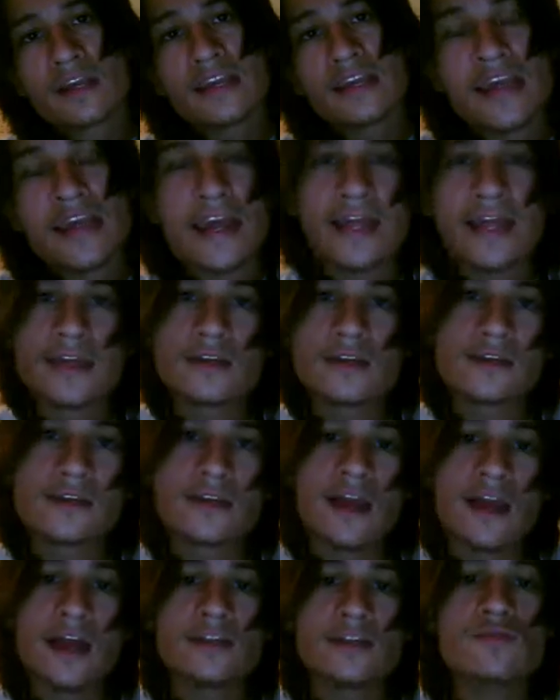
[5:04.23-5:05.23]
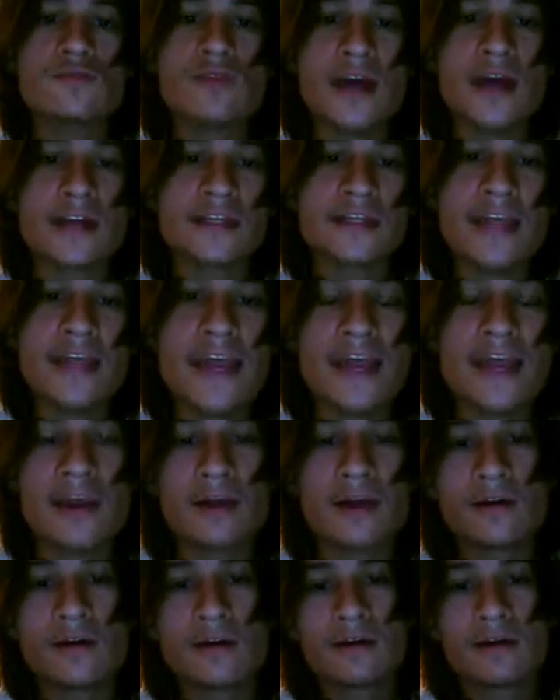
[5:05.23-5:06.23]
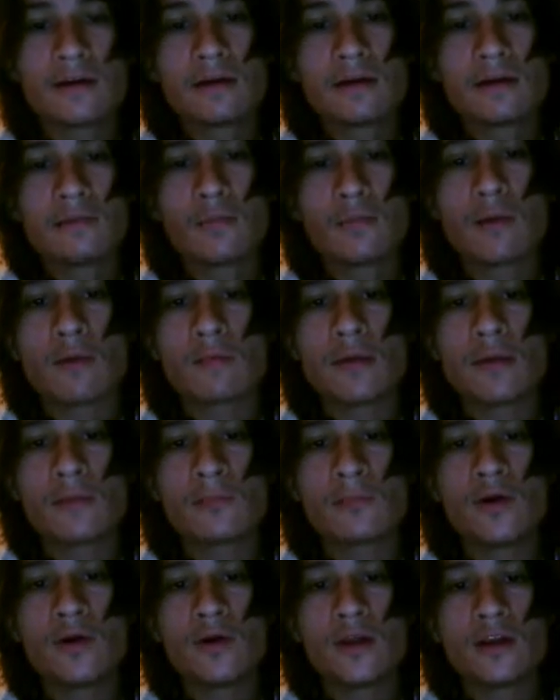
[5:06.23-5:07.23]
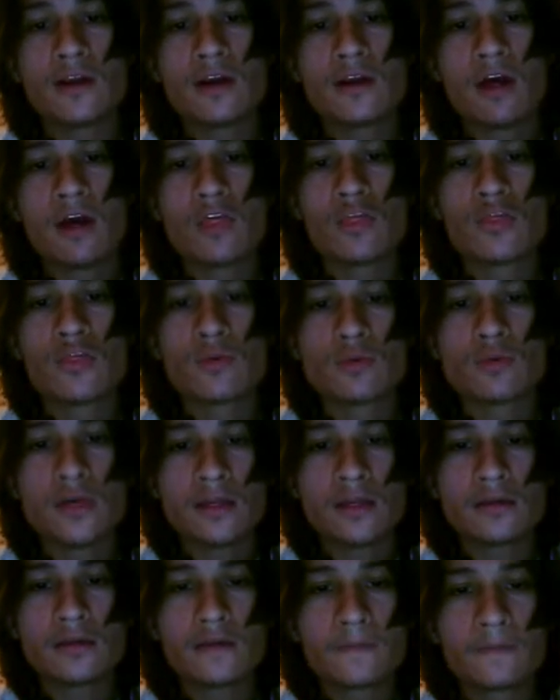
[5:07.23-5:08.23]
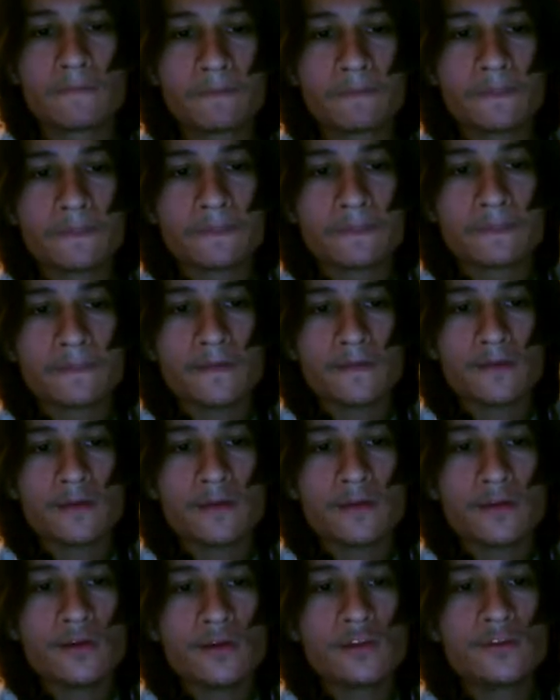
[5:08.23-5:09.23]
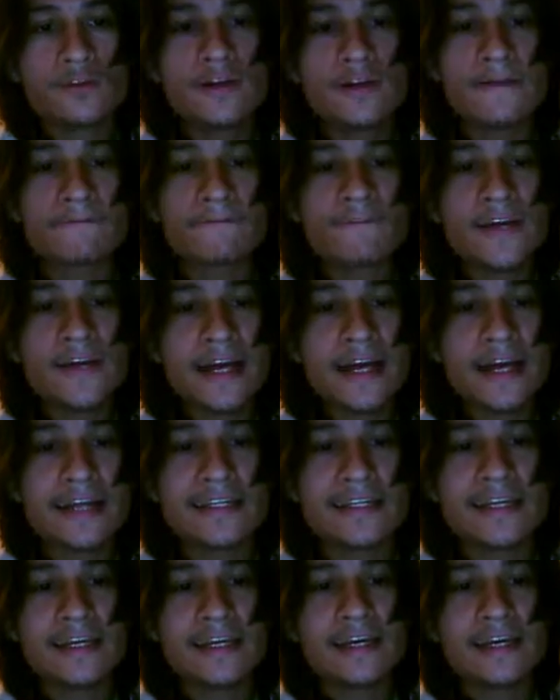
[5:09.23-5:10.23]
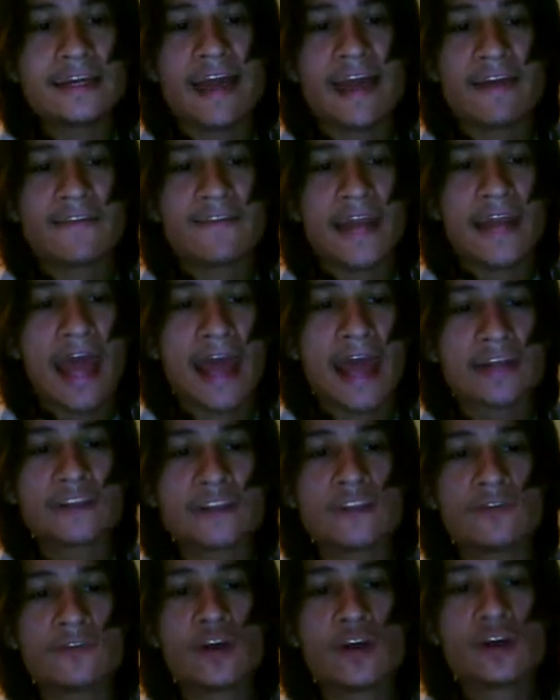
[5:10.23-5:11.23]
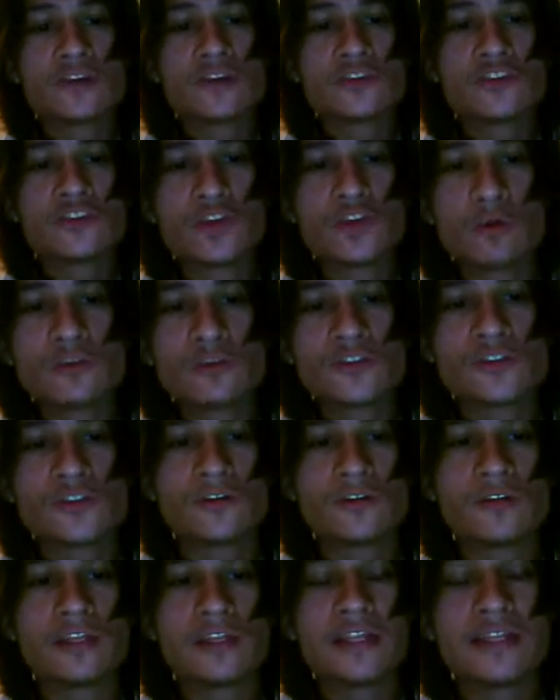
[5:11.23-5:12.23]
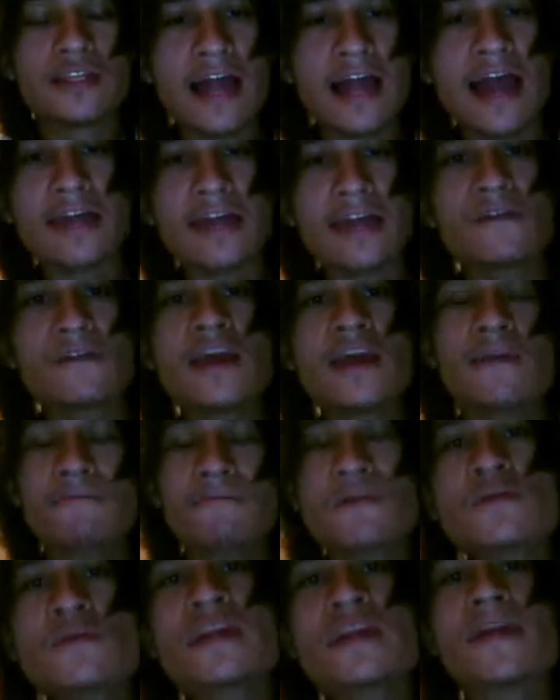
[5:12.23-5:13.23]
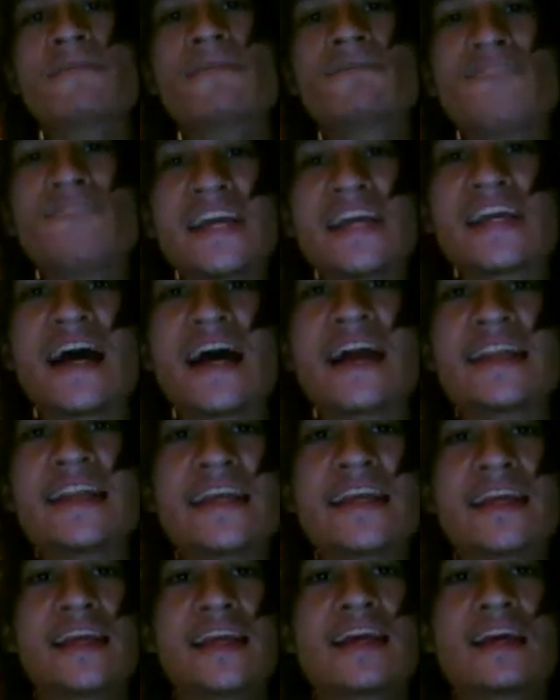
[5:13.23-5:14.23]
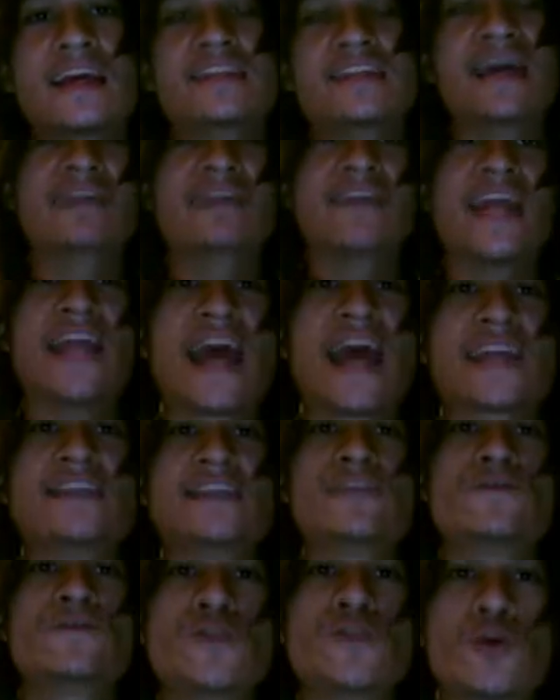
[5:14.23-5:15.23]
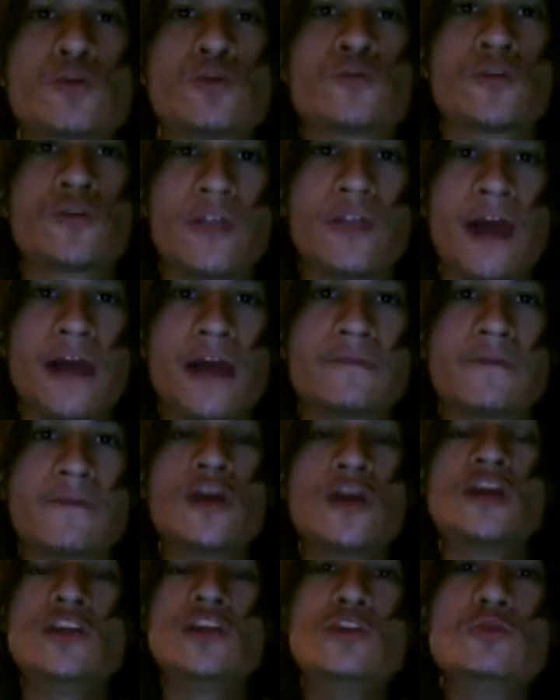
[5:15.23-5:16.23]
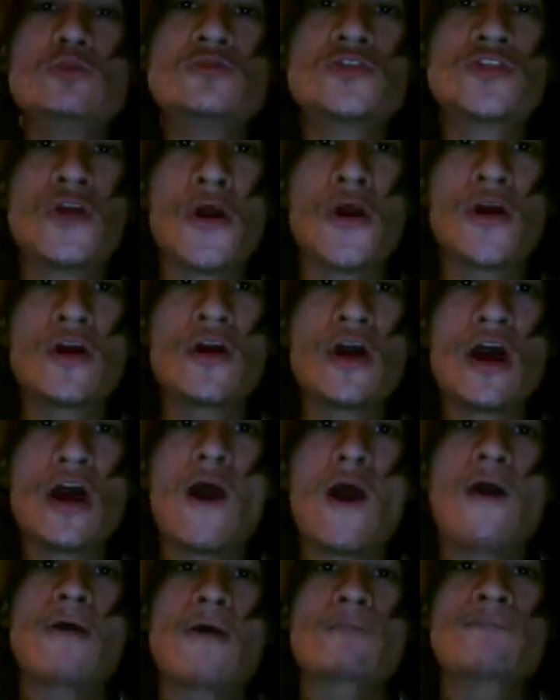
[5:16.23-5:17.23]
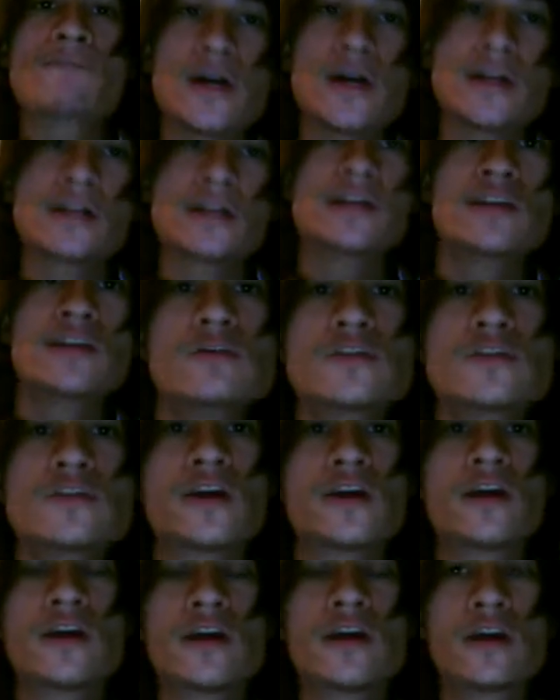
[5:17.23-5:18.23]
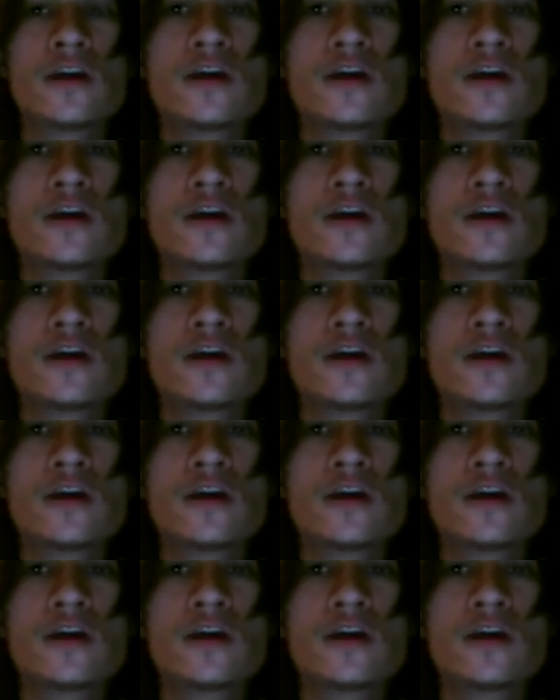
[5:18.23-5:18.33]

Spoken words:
Again, I do not care. I'm going to put a 3. You need a fake ID to have an active social life. If you need a fake ID to have an active social life, you, sir, are a fucking loser.